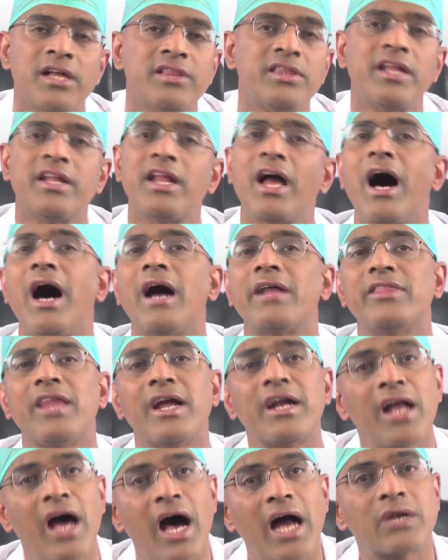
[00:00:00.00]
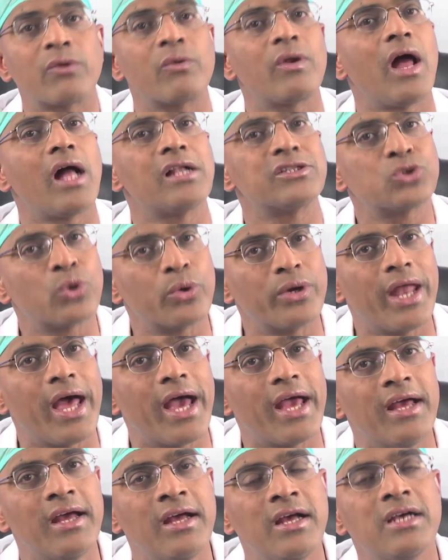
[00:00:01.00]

then that heart will also die.